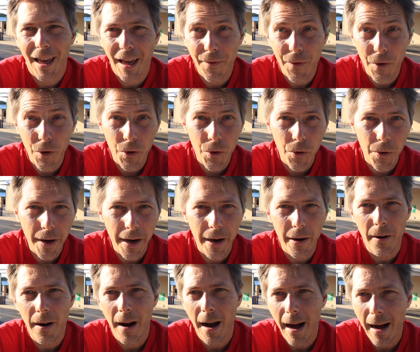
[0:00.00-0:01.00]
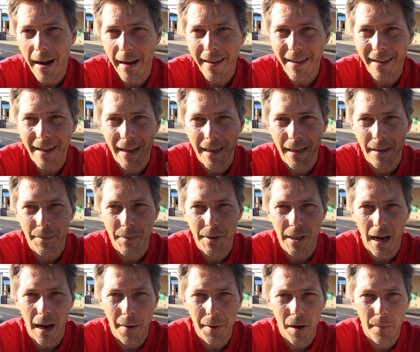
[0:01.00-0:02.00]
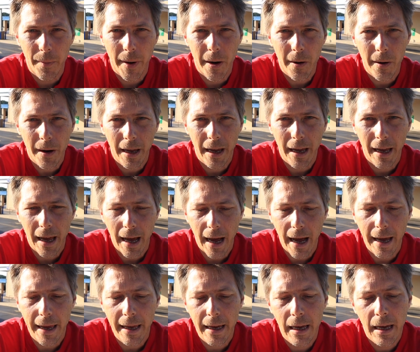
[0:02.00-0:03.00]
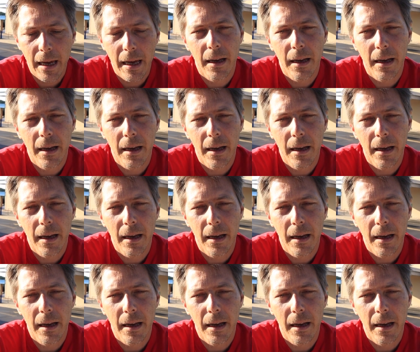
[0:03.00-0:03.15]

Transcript: If you're new here, hi, I am Tom, an American guy